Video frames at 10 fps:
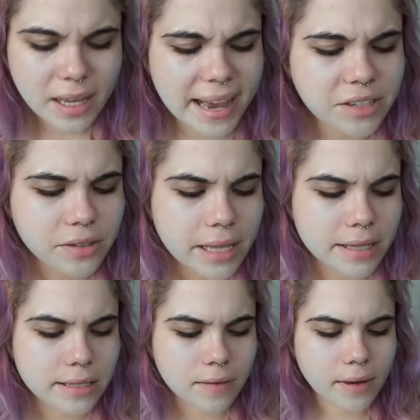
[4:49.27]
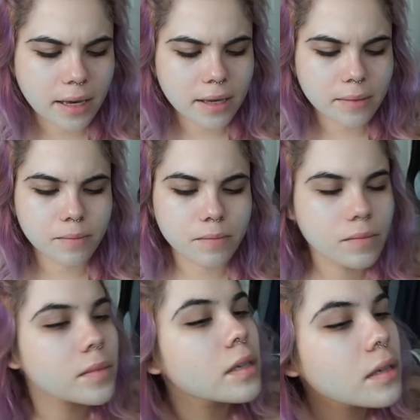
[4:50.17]
I do like this stuff. I
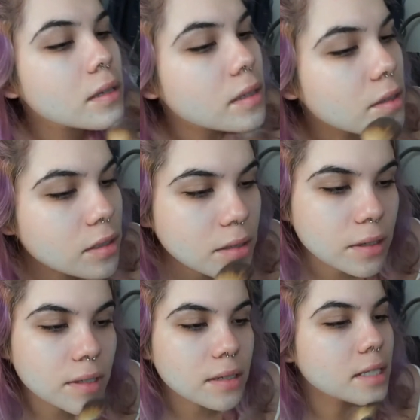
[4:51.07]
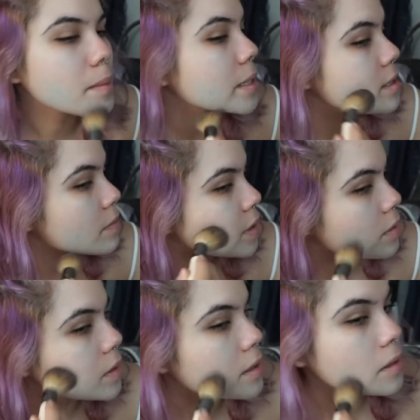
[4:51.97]
usually use it to set my stuff
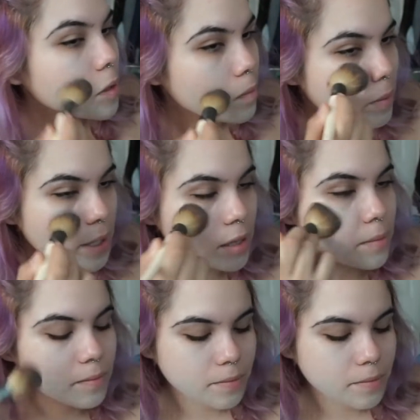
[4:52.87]
anyway, my makeup.